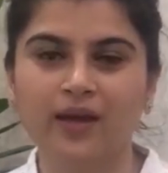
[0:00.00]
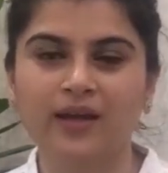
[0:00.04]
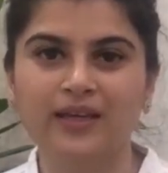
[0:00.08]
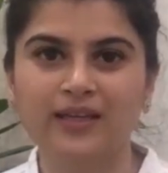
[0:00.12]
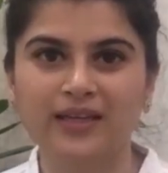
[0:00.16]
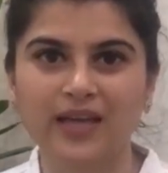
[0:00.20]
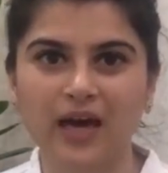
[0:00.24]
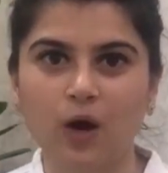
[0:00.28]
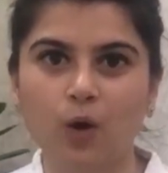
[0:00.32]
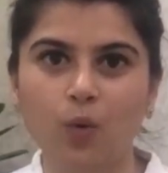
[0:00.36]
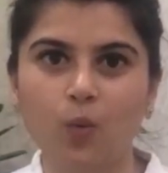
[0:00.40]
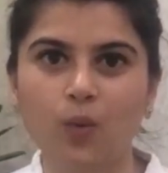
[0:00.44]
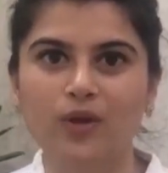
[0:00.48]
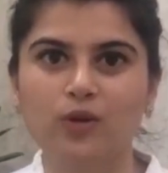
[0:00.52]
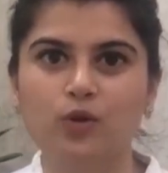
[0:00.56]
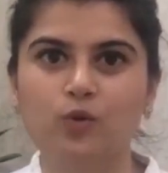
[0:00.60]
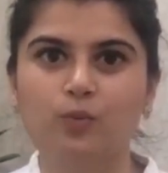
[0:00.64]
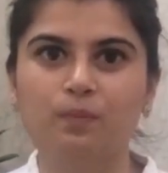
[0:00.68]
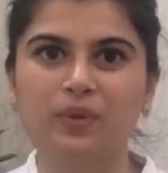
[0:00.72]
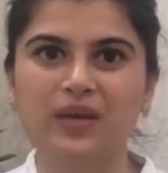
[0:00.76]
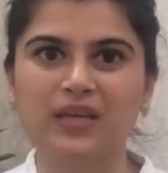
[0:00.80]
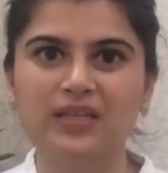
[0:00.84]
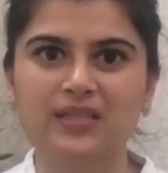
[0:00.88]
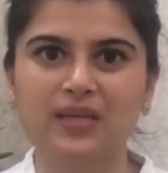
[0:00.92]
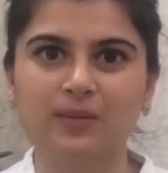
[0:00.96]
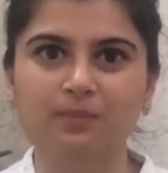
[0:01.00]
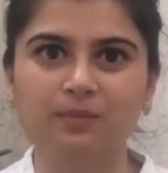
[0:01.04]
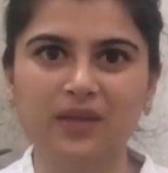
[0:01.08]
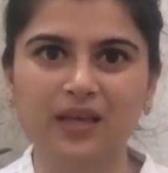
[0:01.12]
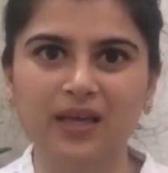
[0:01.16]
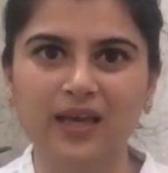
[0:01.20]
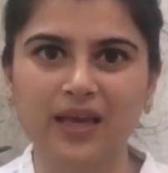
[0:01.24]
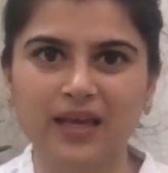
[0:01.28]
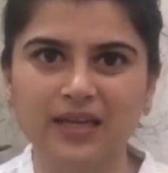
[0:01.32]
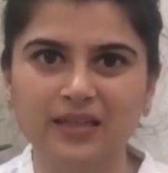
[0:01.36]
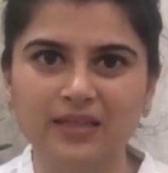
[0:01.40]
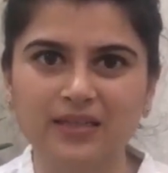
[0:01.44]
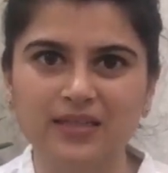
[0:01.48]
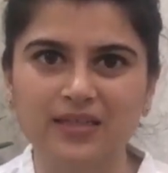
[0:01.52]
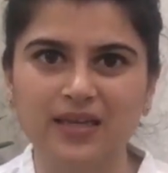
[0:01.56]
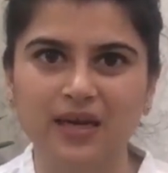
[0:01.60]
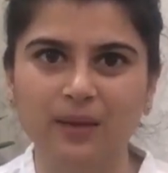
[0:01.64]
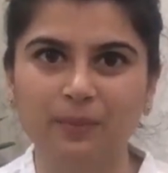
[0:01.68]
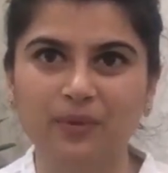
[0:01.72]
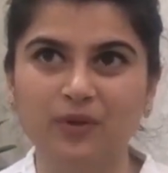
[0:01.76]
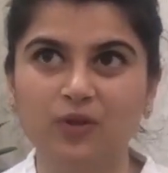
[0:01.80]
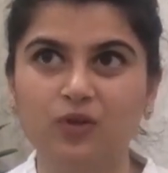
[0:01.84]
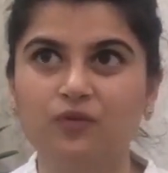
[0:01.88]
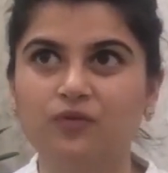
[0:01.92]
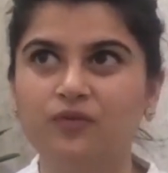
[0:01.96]
Now when you pick something else
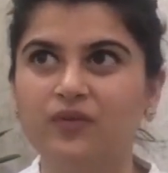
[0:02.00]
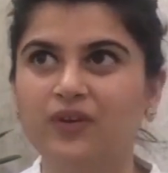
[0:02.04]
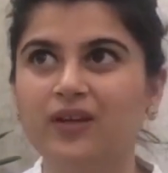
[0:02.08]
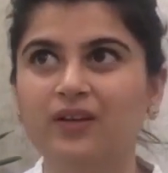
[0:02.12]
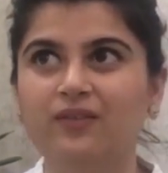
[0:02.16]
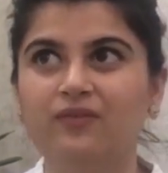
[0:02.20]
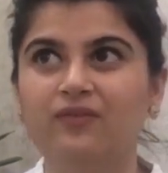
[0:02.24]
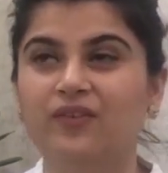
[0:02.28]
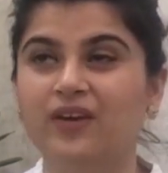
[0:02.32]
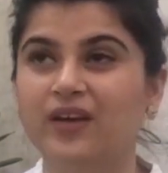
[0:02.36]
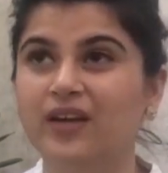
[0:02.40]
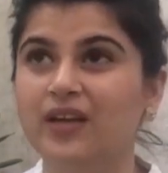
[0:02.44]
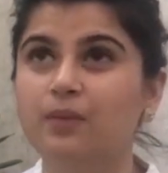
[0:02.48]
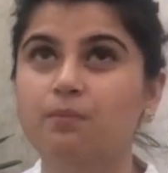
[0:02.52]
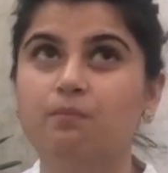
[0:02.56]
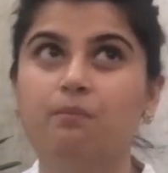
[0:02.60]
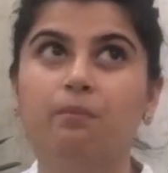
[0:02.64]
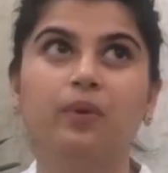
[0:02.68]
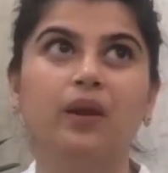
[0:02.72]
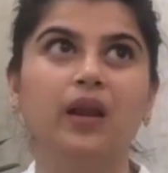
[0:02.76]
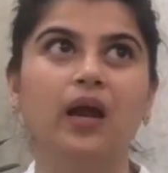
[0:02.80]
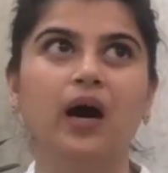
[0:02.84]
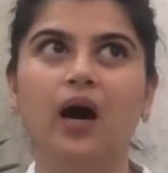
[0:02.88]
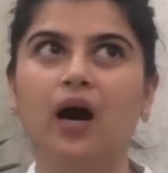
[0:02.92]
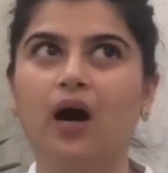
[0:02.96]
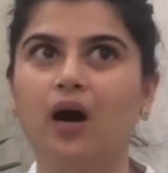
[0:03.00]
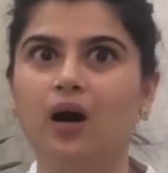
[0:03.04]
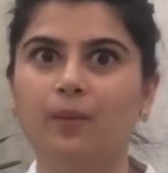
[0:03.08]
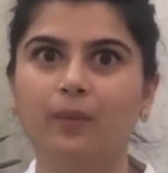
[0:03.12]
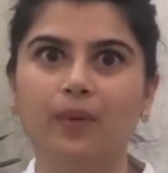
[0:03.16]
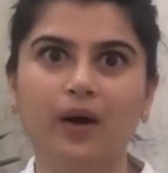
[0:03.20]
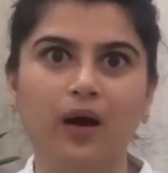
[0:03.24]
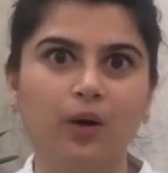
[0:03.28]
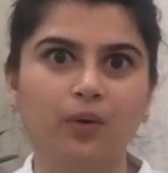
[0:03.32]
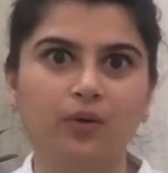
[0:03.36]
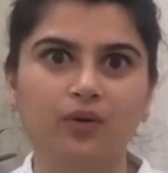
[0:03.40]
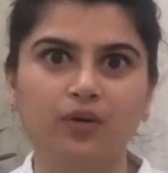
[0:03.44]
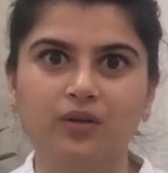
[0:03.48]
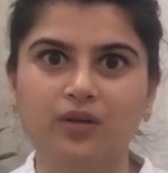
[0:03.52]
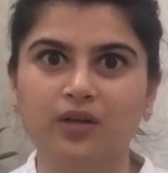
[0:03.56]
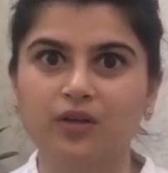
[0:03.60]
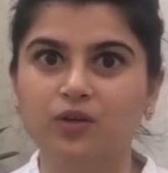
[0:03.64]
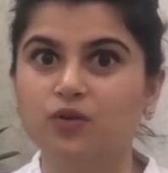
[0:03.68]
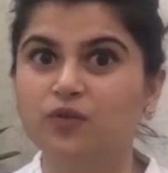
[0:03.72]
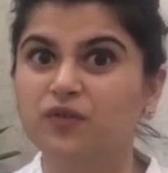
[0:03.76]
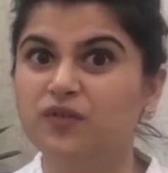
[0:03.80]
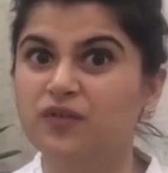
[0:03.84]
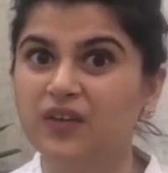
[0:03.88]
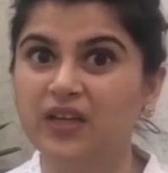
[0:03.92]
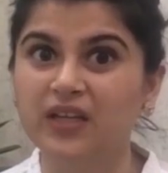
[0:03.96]
up and you feel very blah about it and
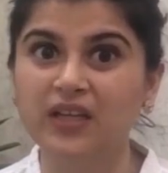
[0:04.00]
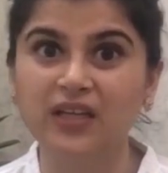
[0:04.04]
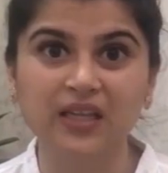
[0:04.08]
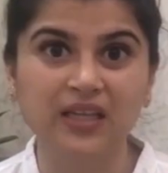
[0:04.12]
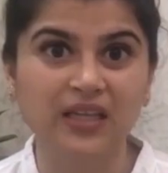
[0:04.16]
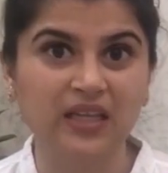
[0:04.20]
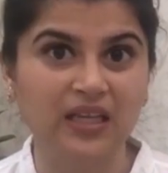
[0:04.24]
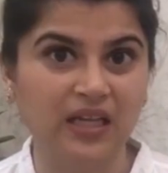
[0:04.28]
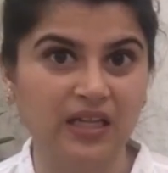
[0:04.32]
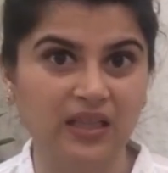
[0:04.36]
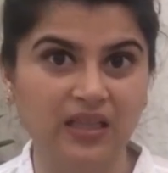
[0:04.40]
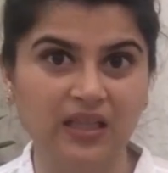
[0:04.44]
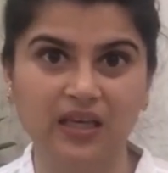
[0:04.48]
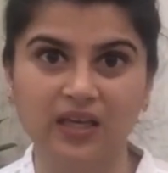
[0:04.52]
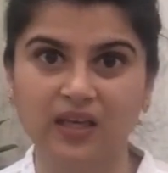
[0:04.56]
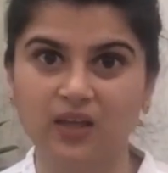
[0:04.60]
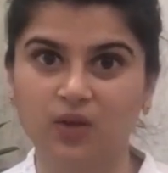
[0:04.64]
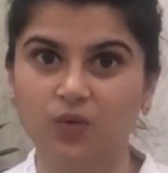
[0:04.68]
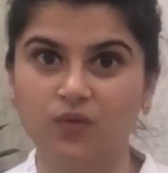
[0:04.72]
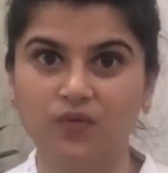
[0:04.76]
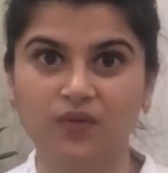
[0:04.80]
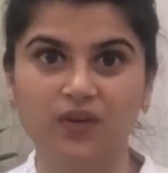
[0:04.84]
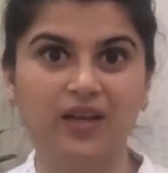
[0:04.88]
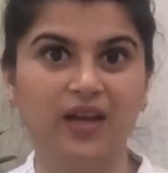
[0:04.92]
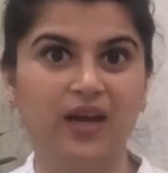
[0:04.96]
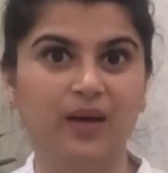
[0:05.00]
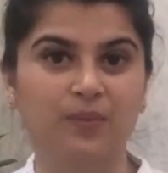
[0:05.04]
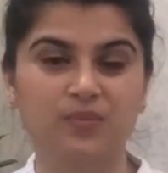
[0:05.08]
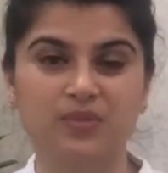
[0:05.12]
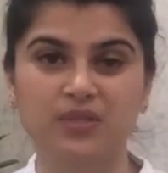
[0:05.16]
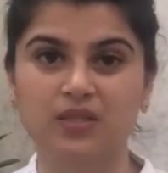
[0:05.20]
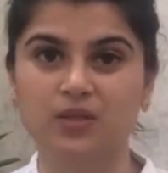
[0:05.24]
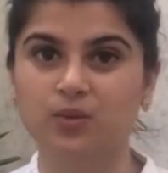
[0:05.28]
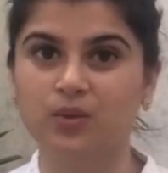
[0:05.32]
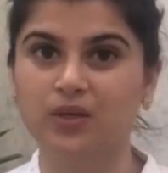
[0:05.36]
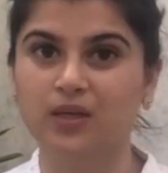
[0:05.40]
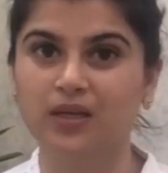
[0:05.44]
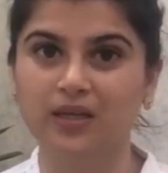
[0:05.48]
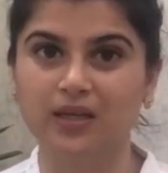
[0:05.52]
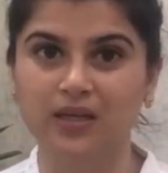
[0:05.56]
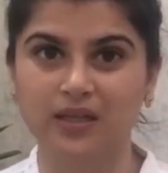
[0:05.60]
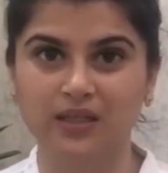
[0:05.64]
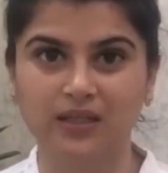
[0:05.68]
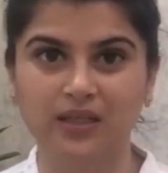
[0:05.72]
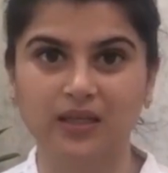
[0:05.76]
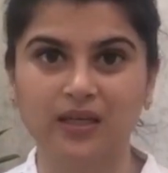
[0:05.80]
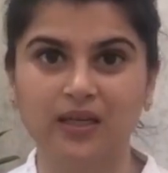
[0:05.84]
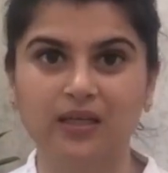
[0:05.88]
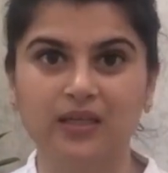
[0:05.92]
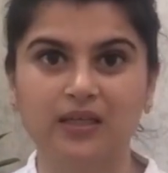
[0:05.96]
you feel nothing, you feel absolutely
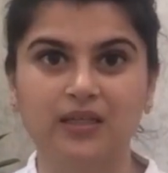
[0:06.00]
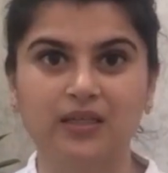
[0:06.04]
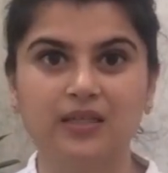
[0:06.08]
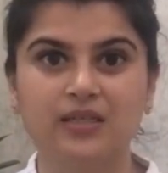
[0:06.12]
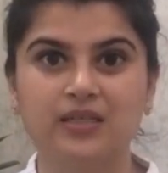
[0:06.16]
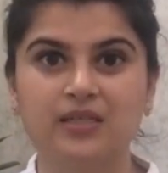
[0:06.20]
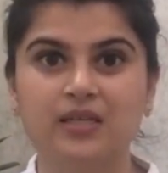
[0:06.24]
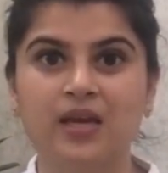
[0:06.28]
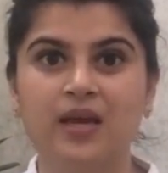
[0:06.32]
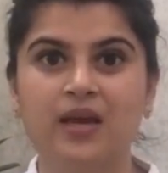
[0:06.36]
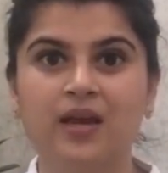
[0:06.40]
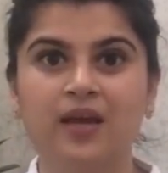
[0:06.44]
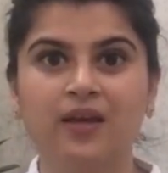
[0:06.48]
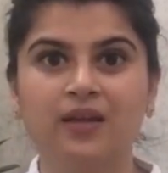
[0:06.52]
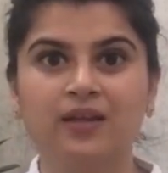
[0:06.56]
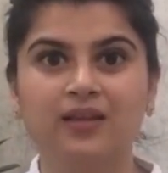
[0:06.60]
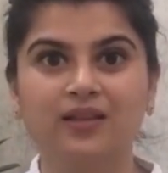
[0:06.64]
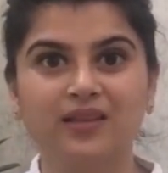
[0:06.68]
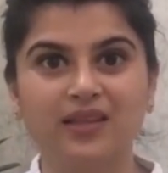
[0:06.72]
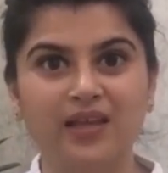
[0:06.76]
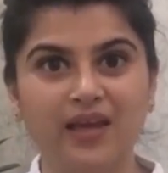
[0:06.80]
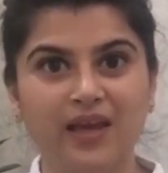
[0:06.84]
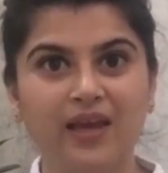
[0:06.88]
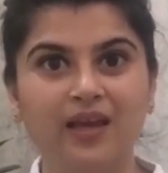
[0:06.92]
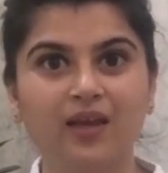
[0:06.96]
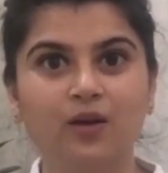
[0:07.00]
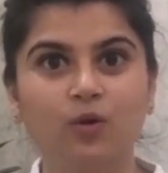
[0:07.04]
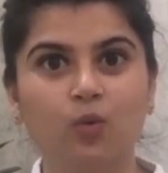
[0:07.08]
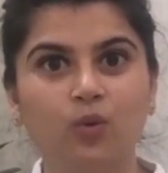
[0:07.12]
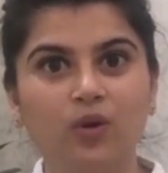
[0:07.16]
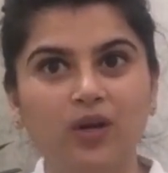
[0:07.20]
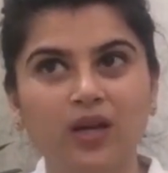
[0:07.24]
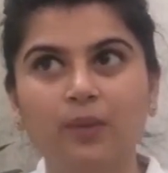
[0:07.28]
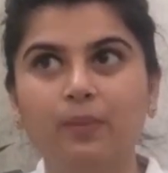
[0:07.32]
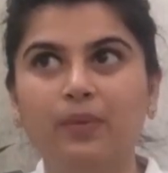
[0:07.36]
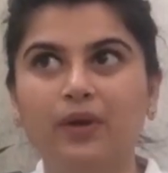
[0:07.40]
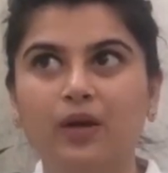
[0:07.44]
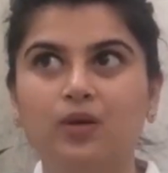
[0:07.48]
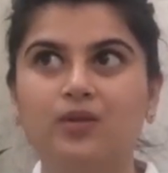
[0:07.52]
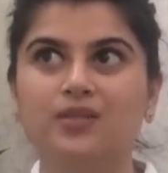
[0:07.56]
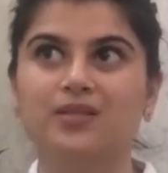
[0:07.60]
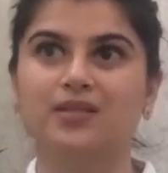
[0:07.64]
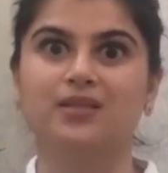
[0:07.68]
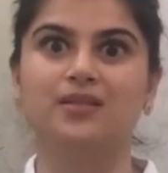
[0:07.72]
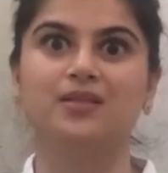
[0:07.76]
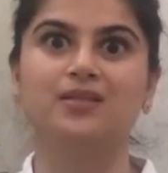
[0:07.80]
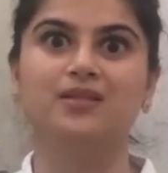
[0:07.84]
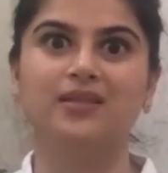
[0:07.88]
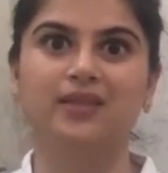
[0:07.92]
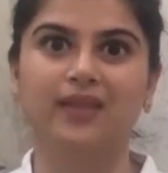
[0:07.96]
nothing, and it is there only because
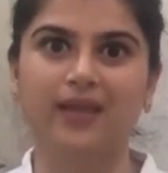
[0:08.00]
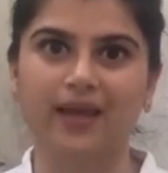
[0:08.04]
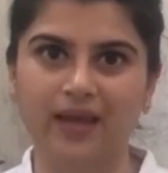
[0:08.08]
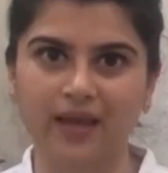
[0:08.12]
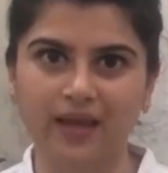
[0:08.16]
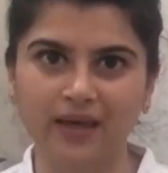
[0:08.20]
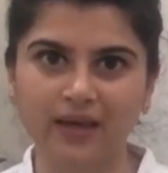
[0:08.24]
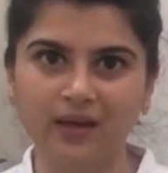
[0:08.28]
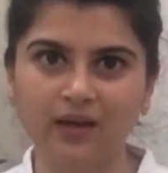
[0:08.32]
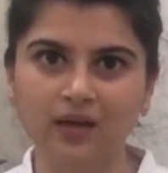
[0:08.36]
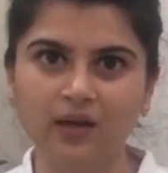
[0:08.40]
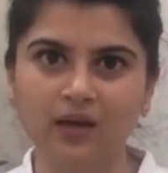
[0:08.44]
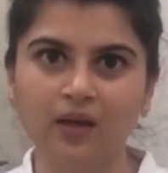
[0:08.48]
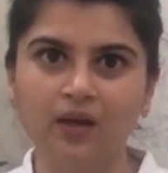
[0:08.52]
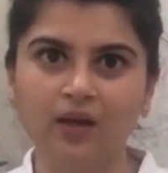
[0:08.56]
it is there,